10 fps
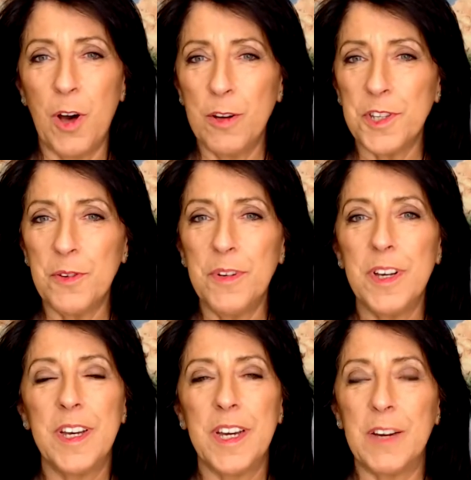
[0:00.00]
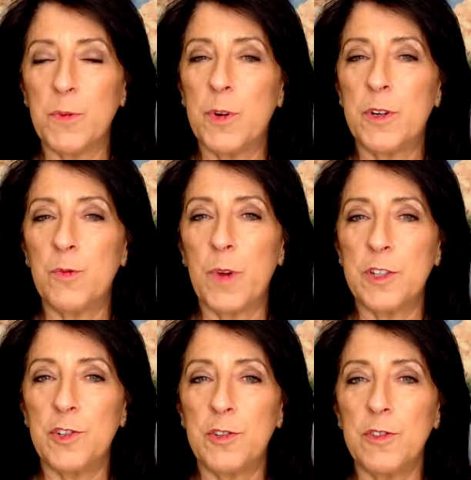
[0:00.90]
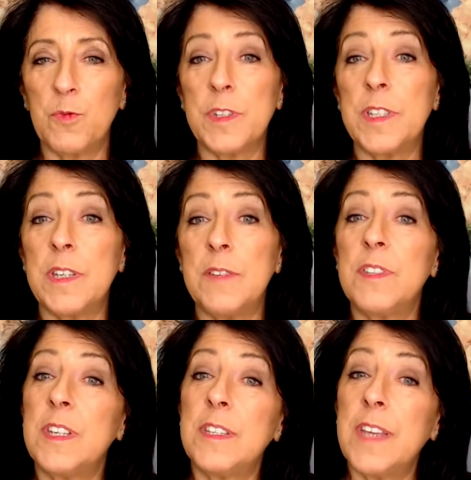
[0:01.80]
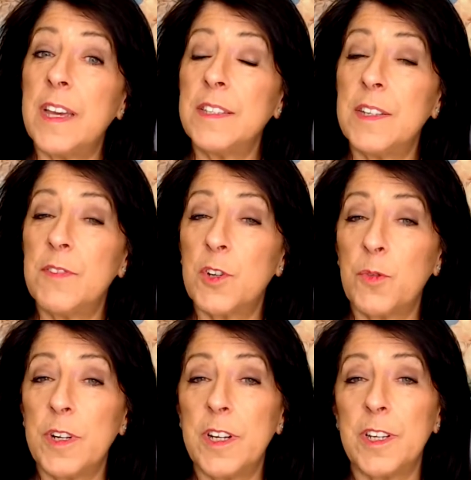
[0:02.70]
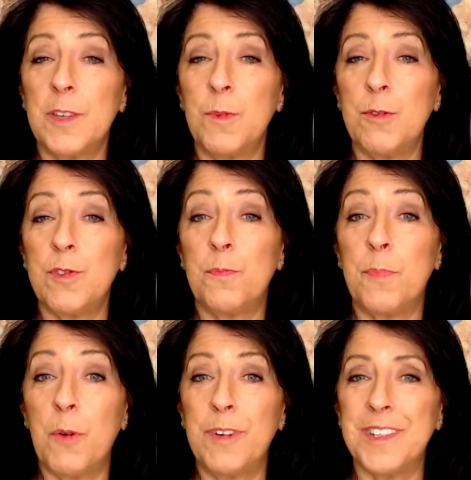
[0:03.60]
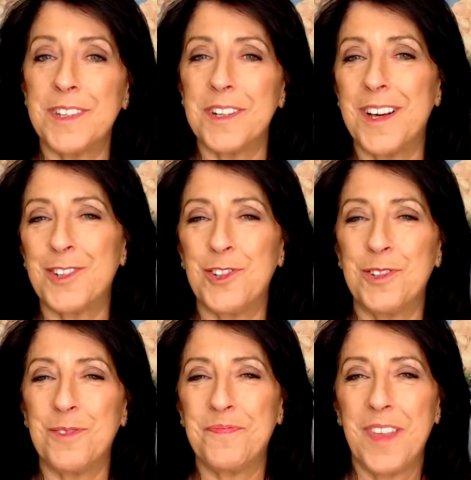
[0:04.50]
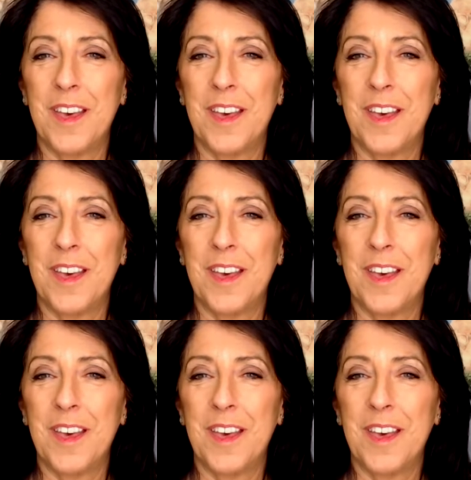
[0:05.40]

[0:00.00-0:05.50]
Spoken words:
Also, everyone who registers receives the Dance of the Critic and the Muse bonus collection.